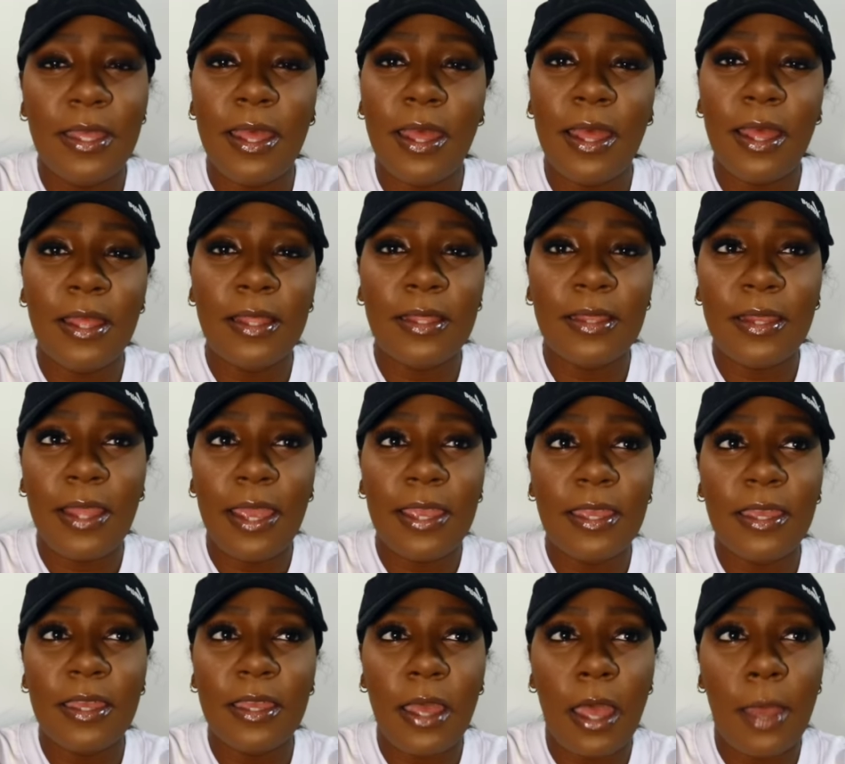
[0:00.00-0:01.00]
Uh,
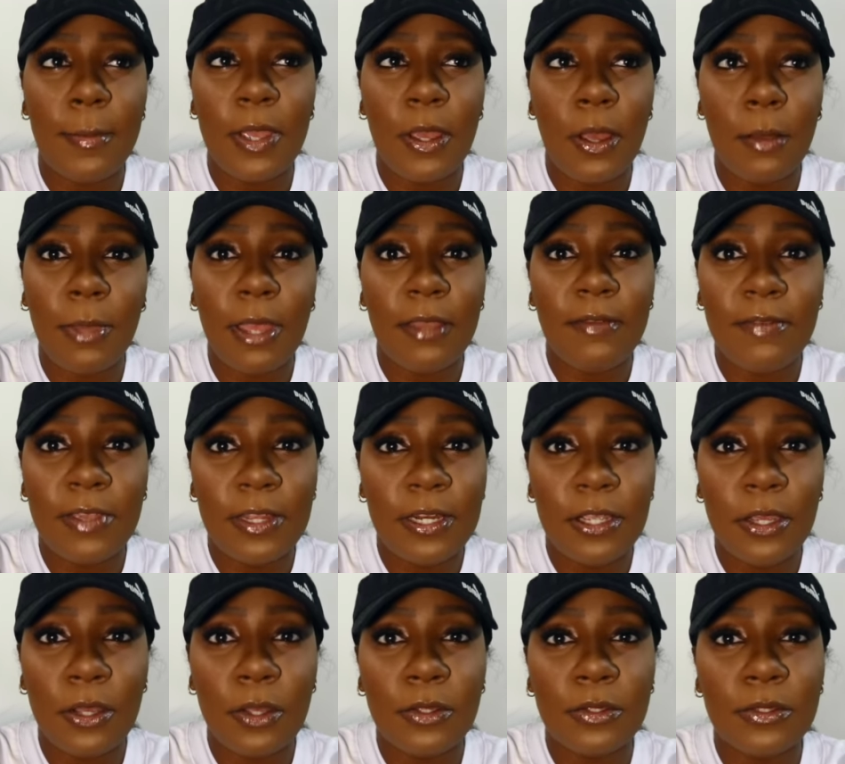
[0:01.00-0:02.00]
like and comment on my
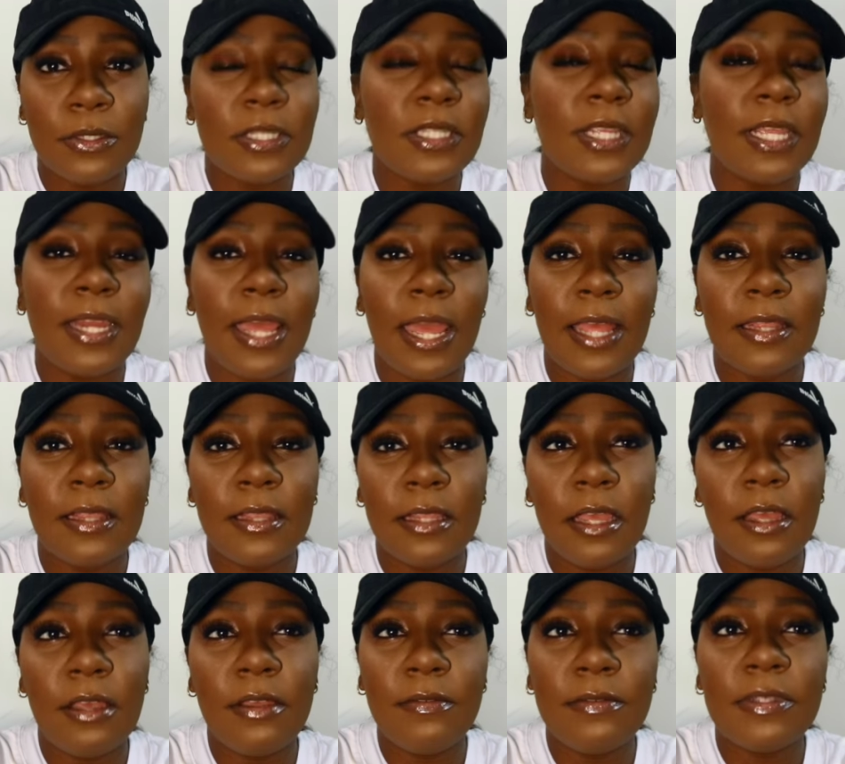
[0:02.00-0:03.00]
videos, and I
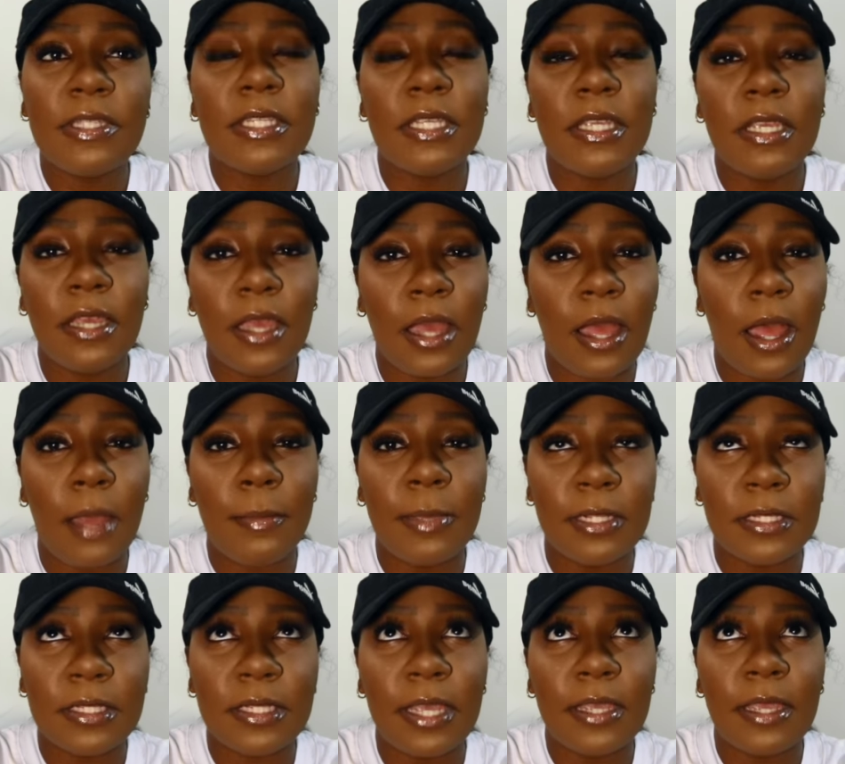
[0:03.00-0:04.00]
love seeing
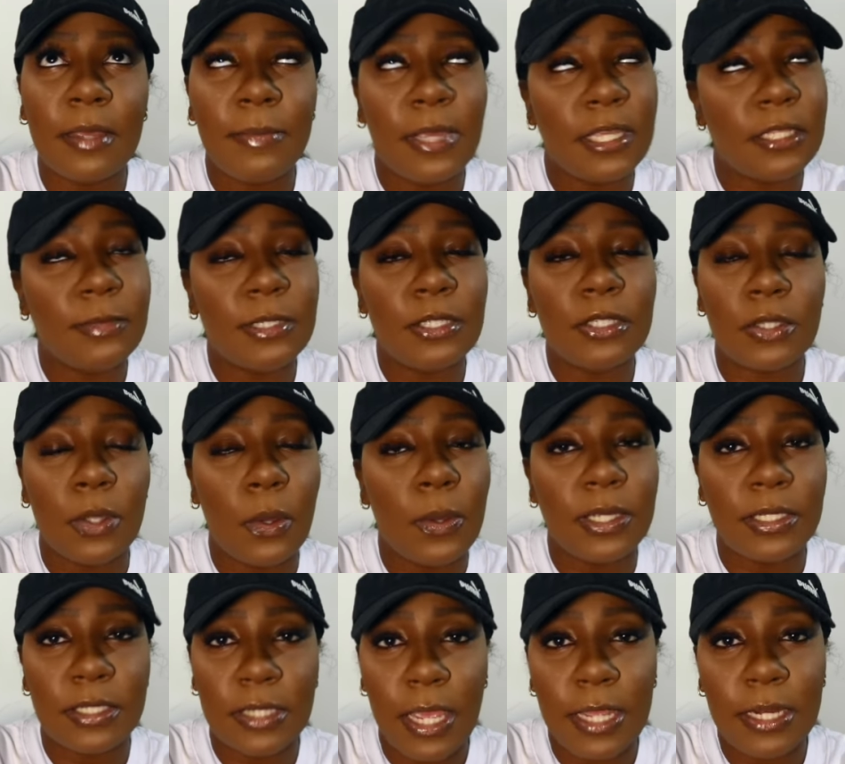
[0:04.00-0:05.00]
comments. Like it makes me so
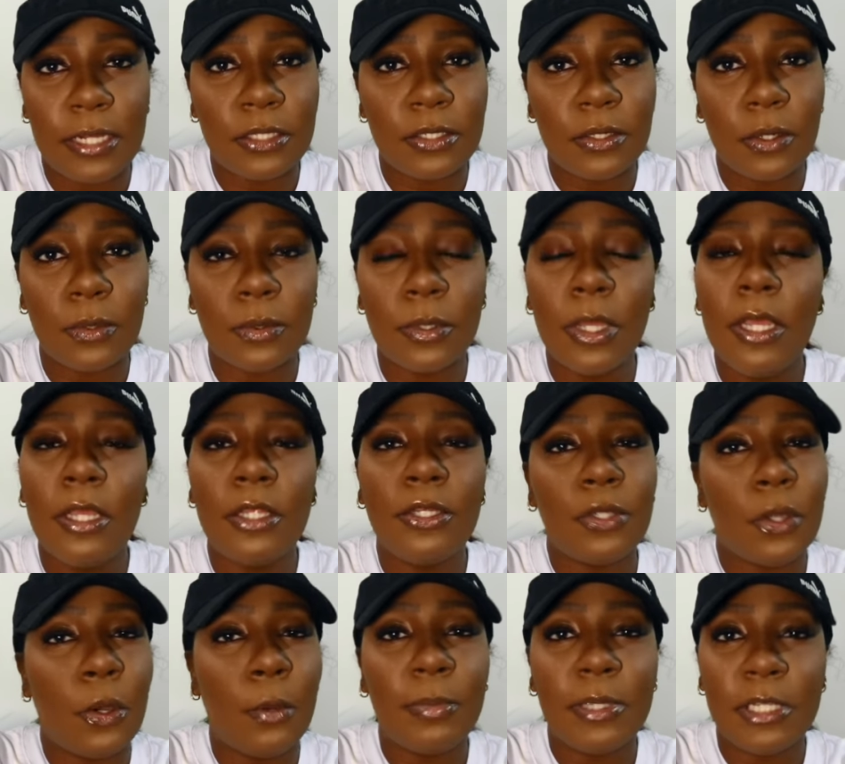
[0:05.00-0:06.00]
excited. So
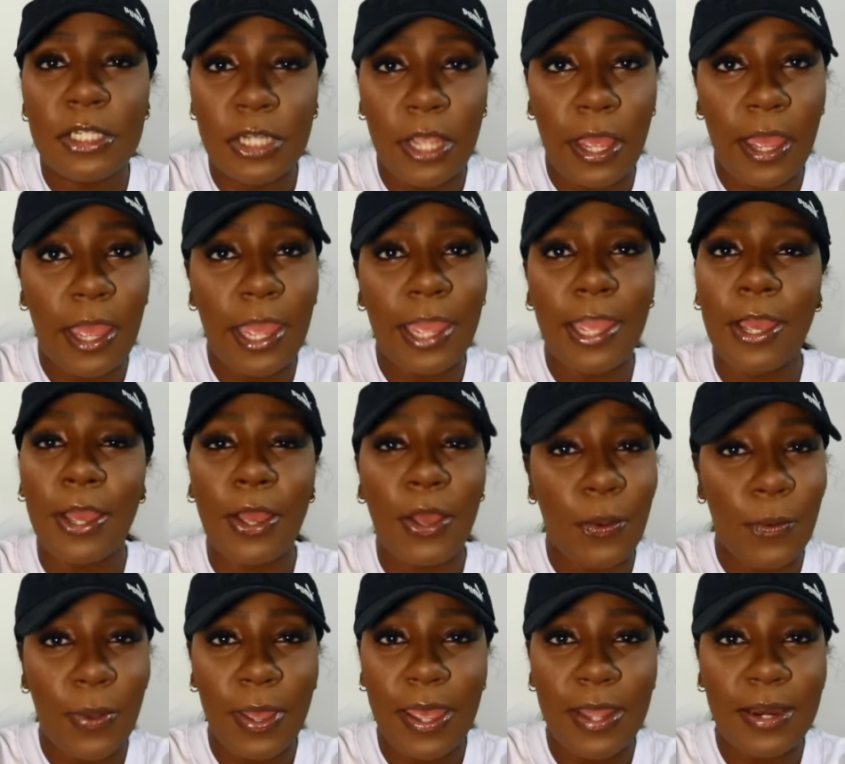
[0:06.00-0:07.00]
don't be shy.
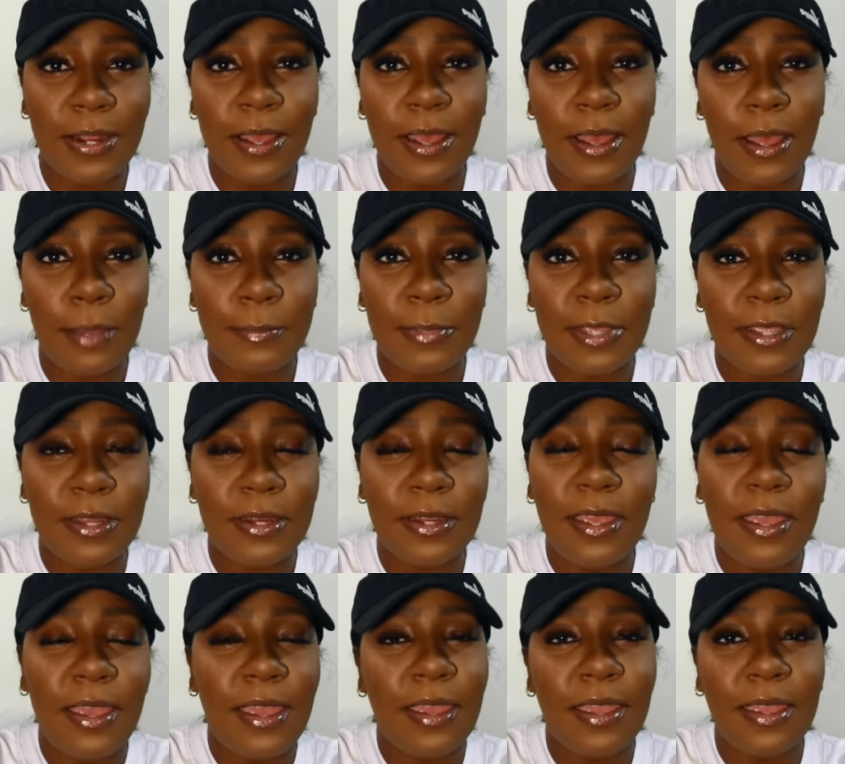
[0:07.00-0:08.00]
Go ahead and comment
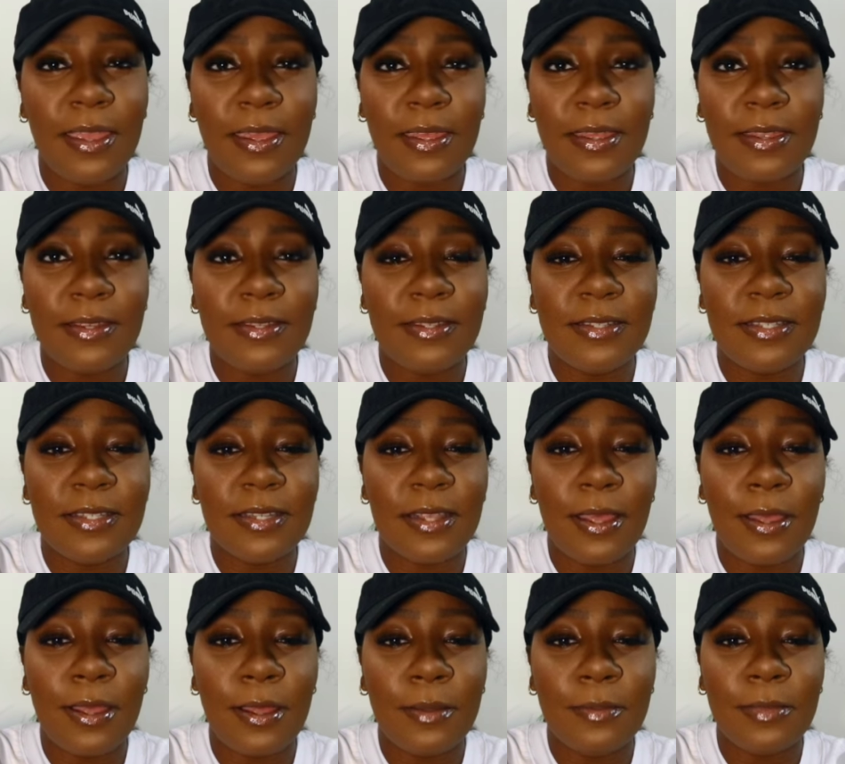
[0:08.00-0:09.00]
and
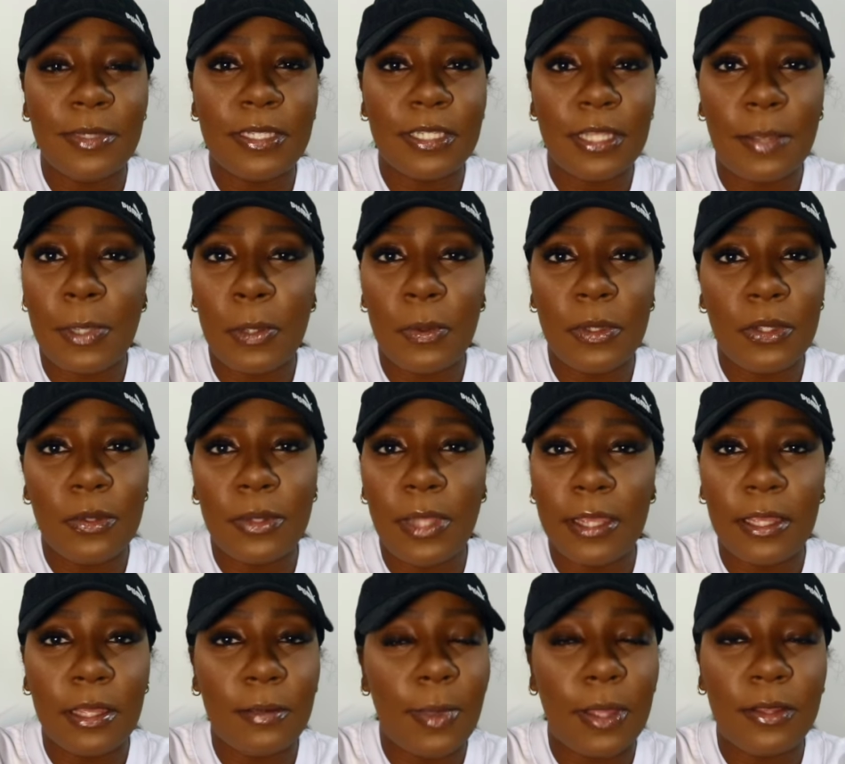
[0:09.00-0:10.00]
um, tell me what you
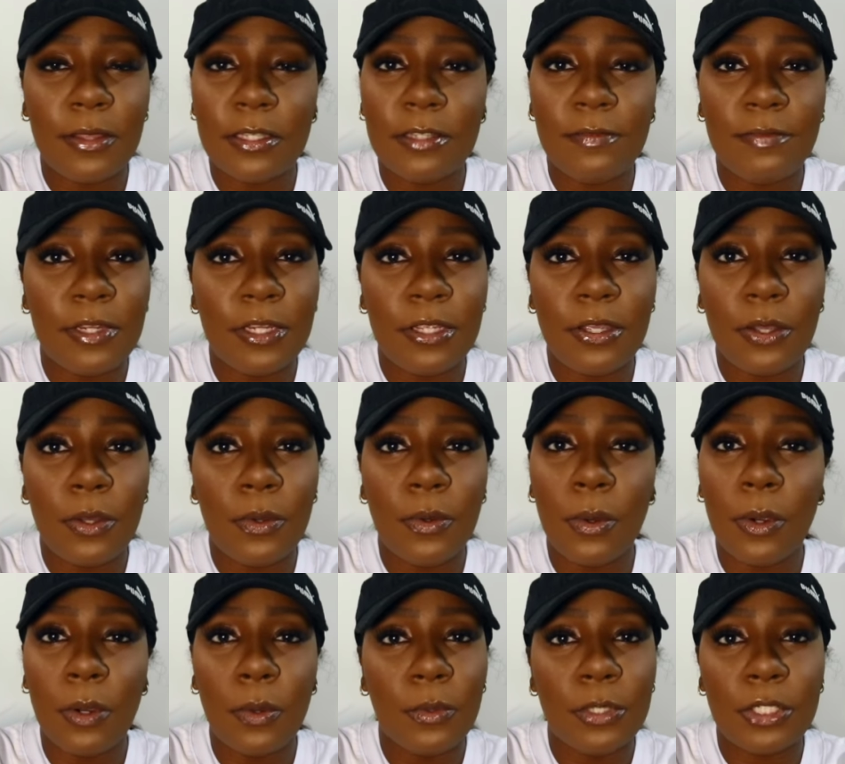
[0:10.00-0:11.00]
like about this video
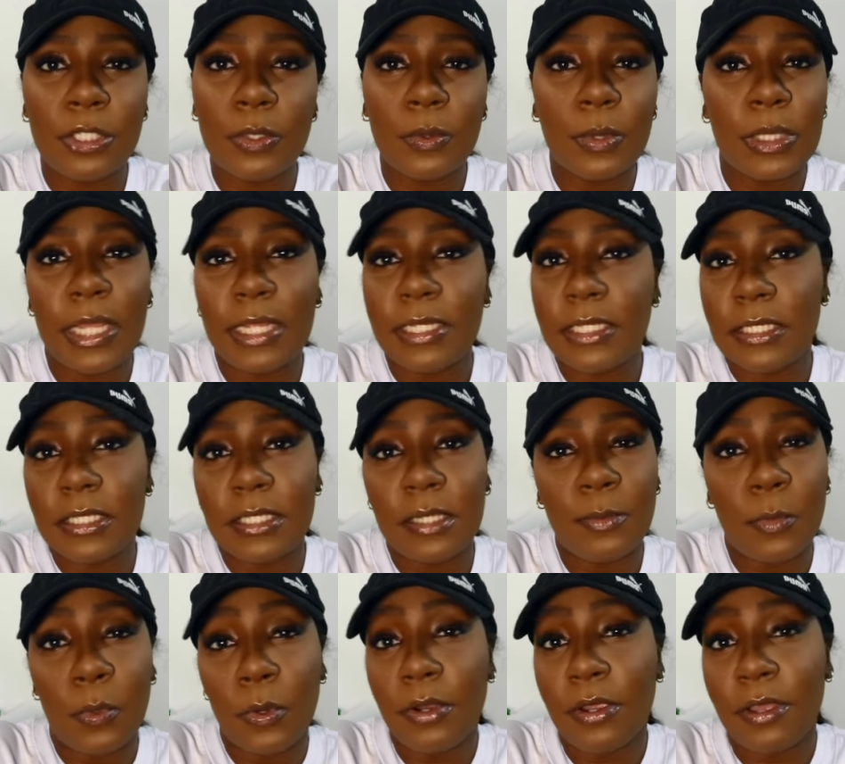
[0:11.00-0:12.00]
or what you would like to see
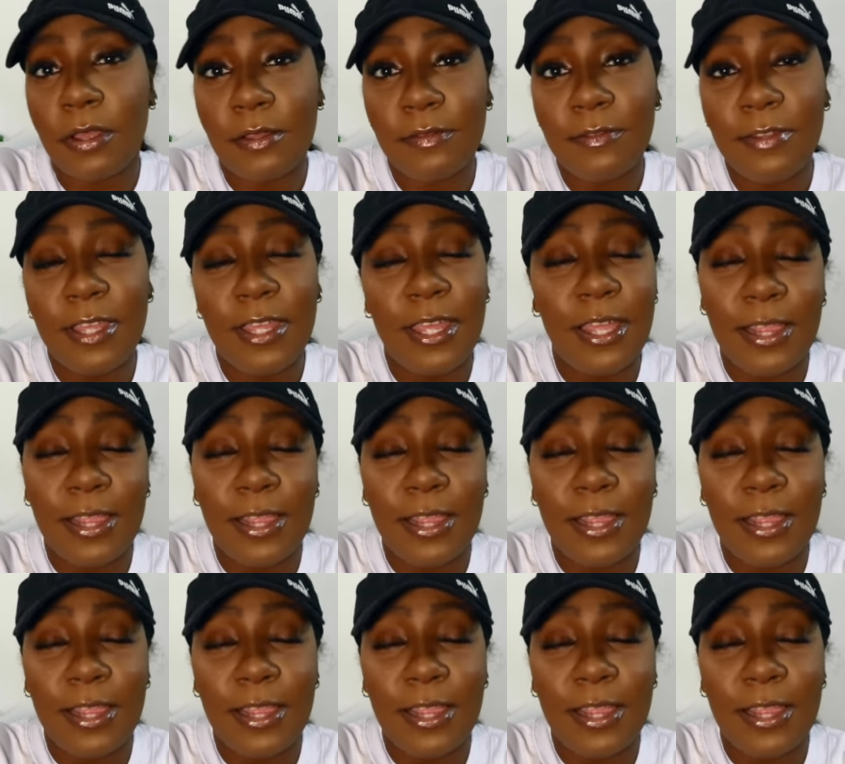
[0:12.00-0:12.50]
more of.